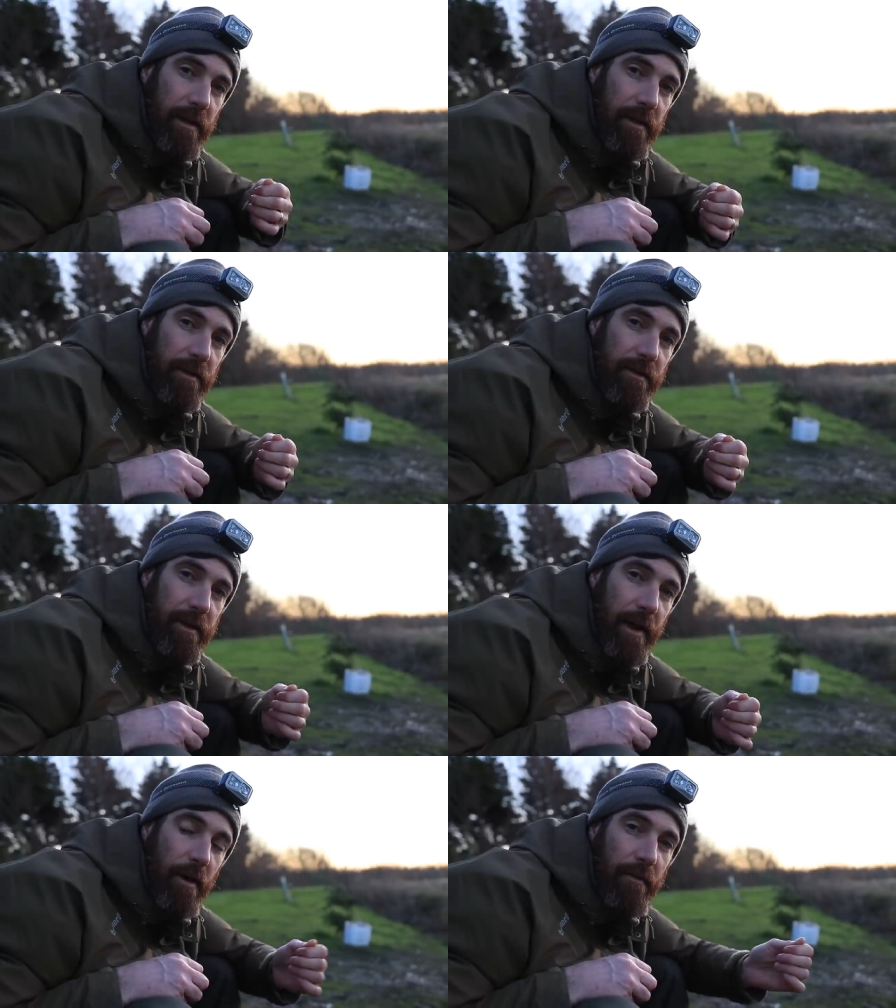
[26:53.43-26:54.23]

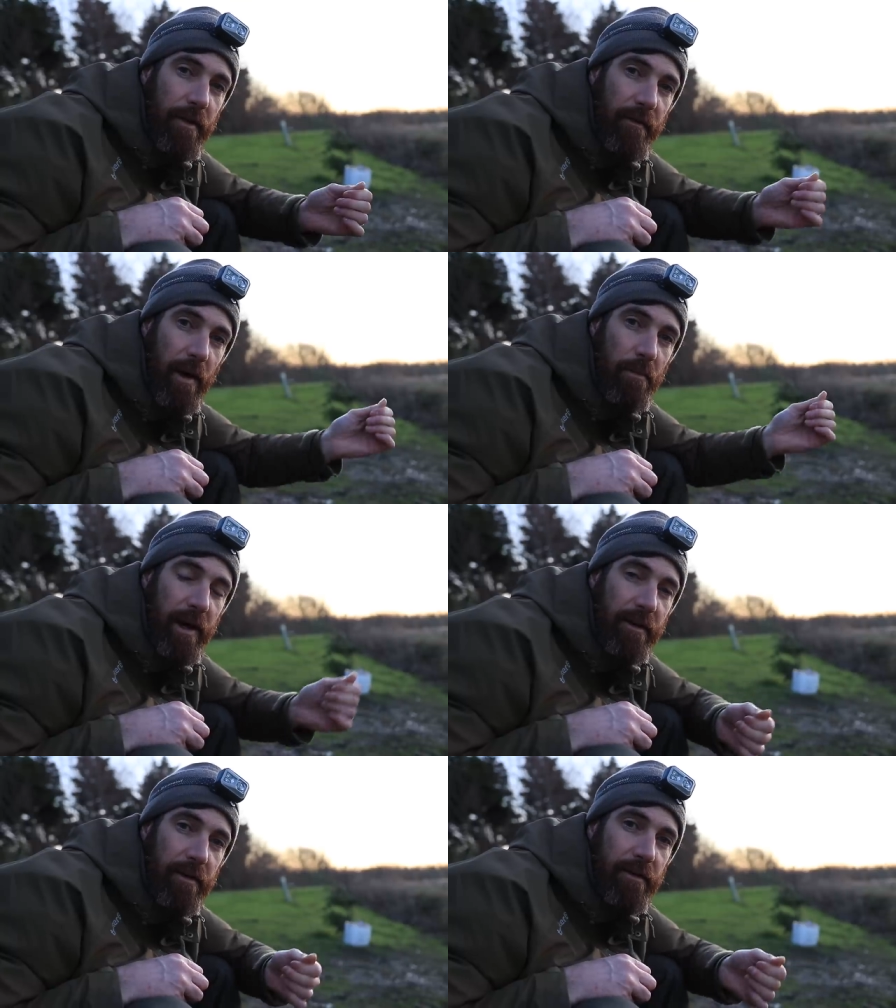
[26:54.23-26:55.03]
setting off the
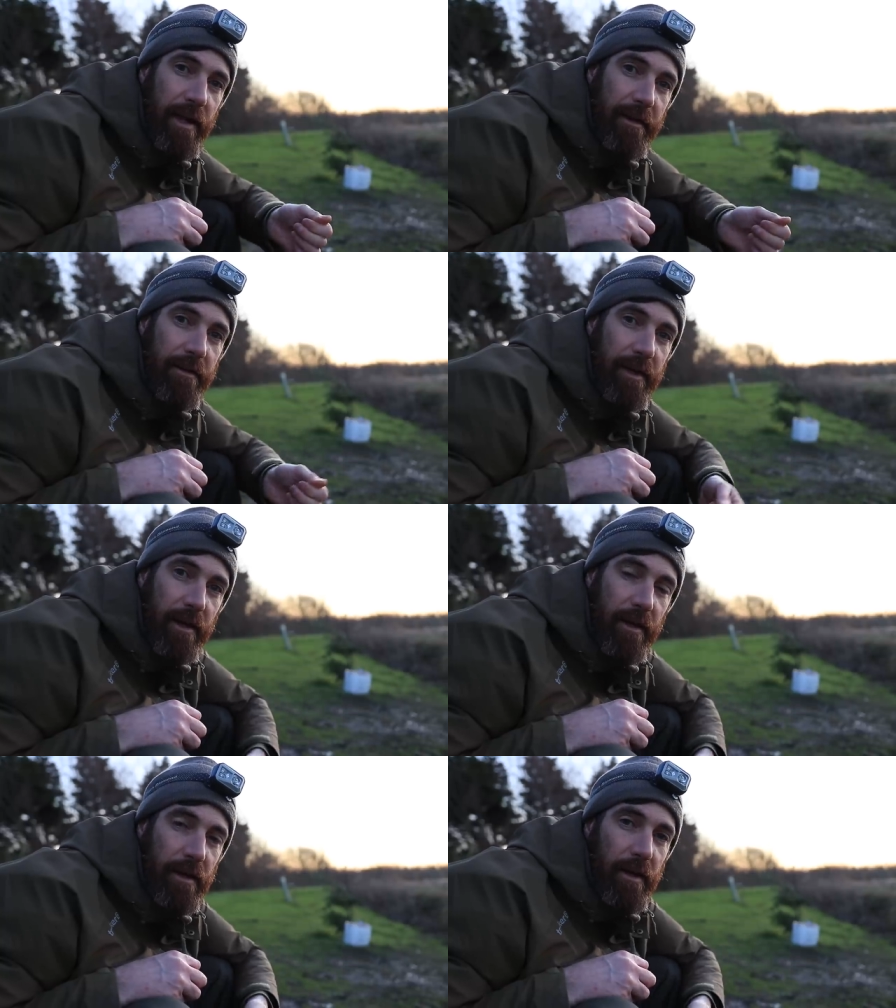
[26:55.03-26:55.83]
vibration sensing.
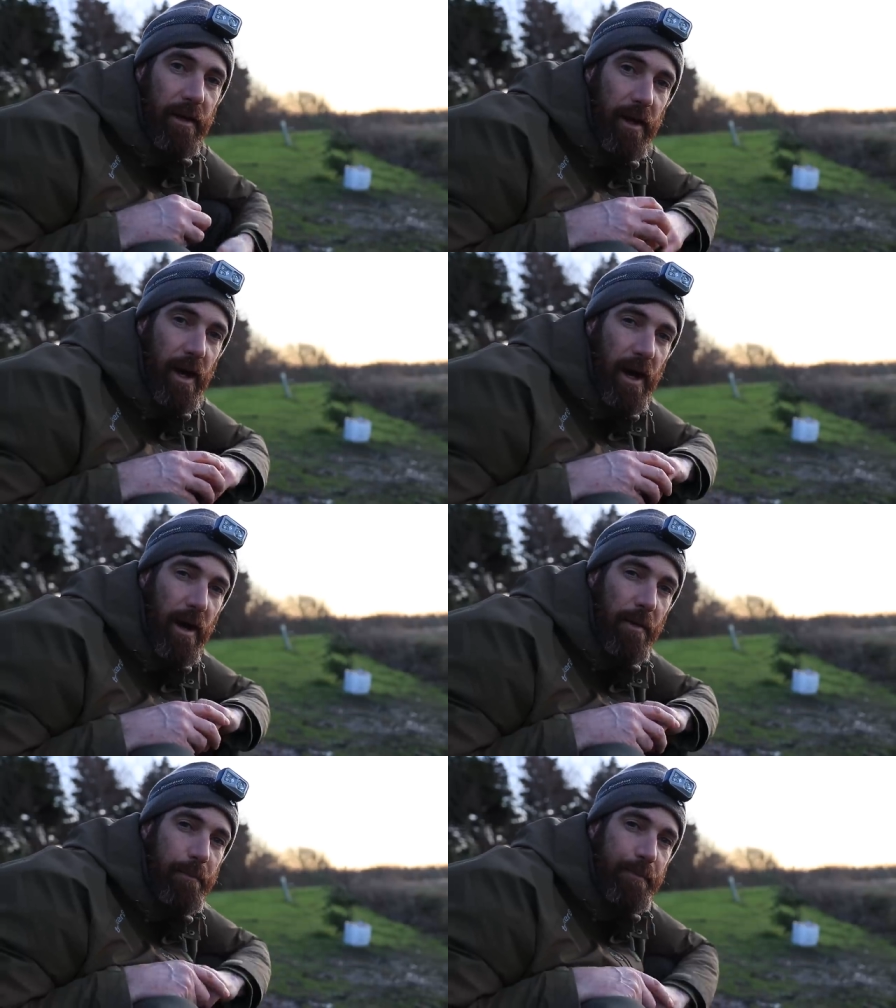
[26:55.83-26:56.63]

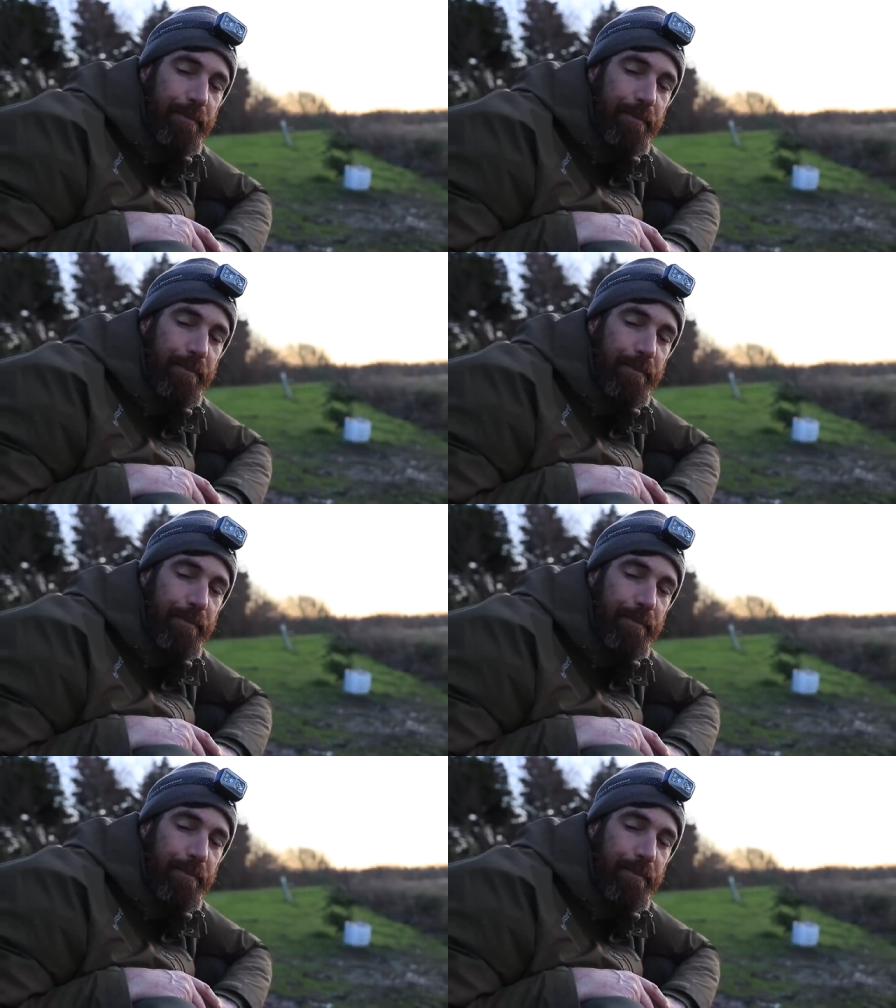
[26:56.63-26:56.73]
Um,